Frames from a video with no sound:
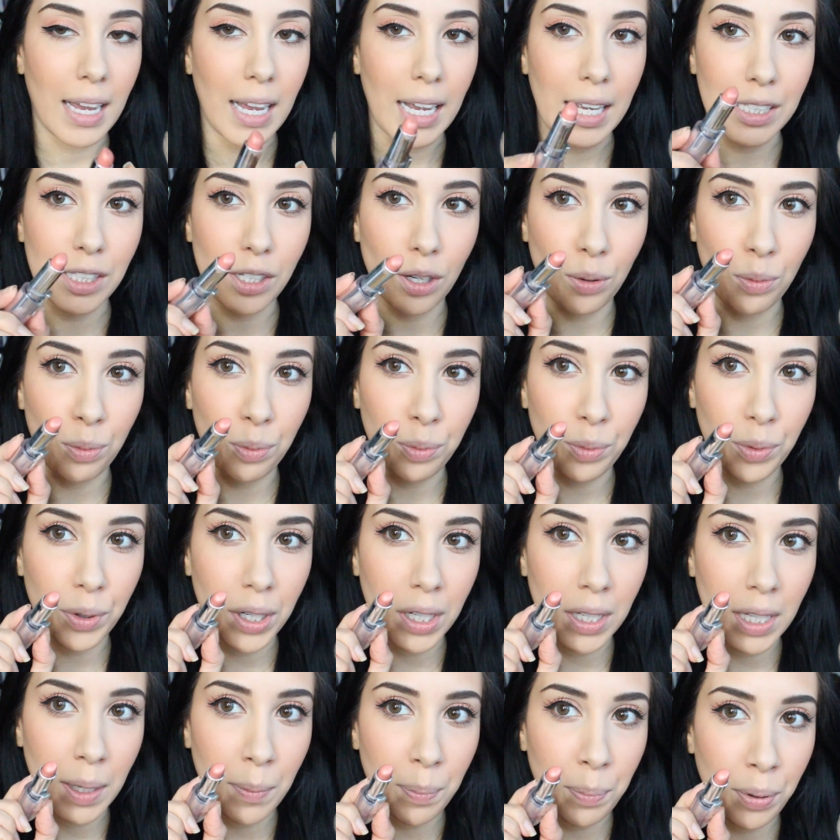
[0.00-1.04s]
It's a
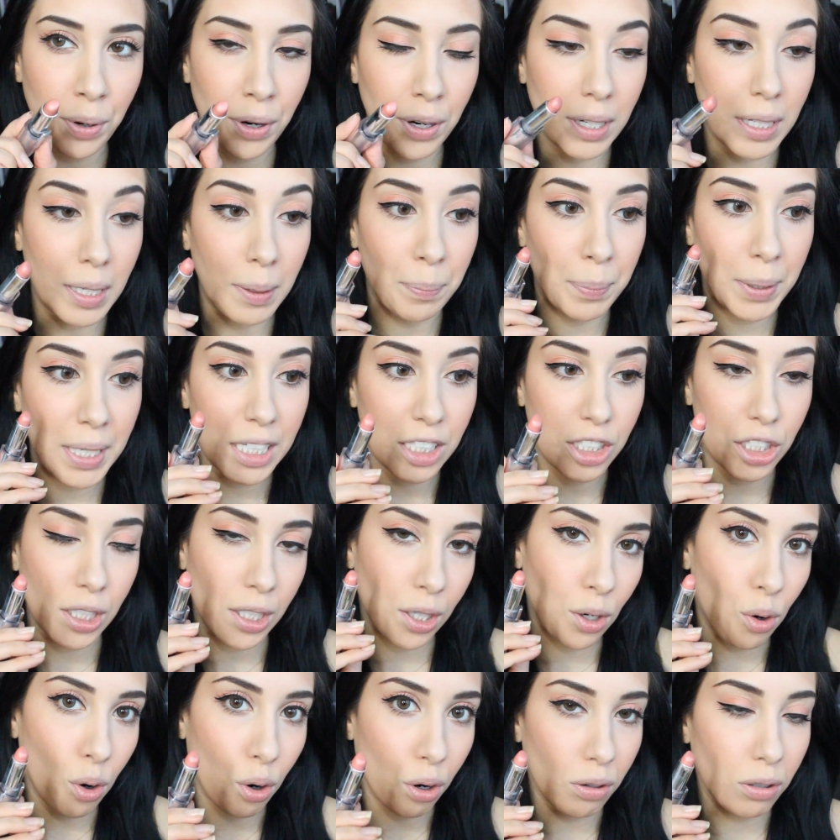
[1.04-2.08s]
really pretty
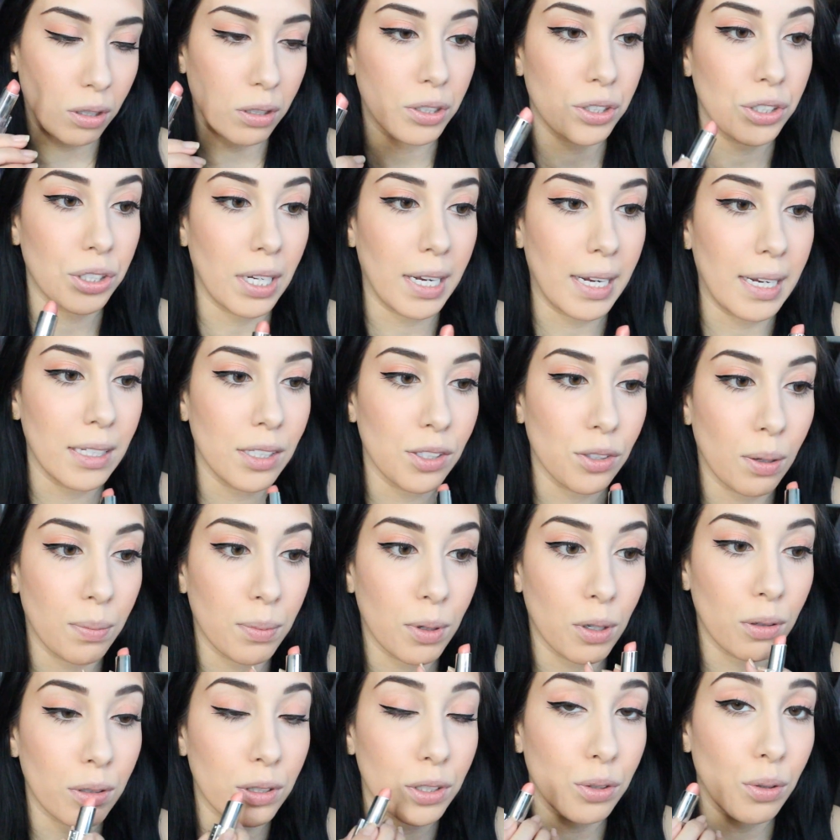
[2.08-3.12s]
peachy coral shade, so
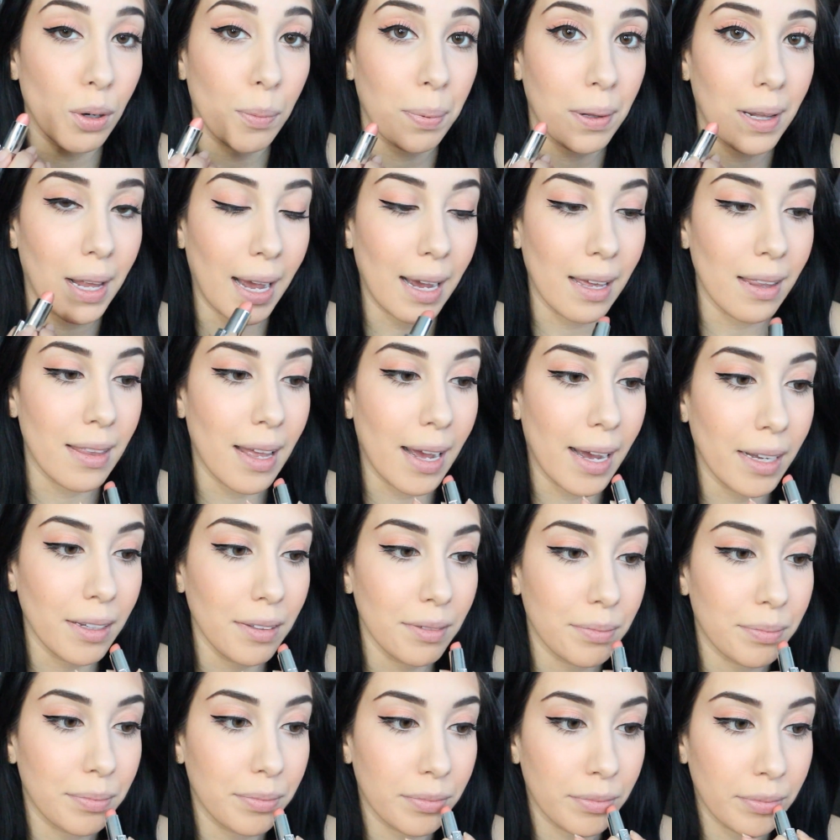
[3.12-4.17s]
I'm going to apply
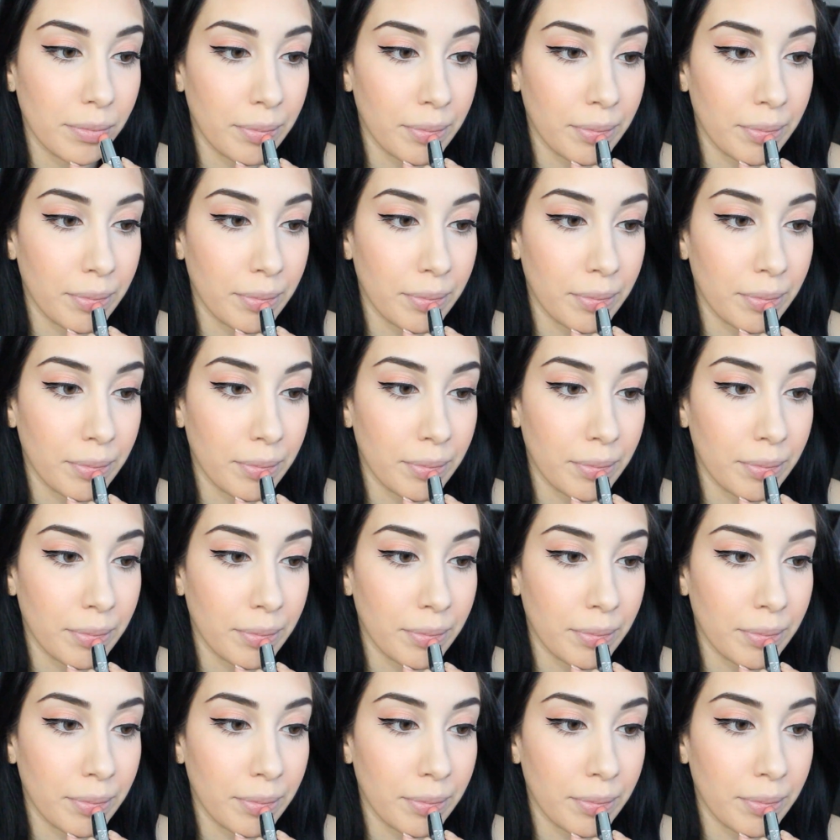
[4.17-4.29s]
that.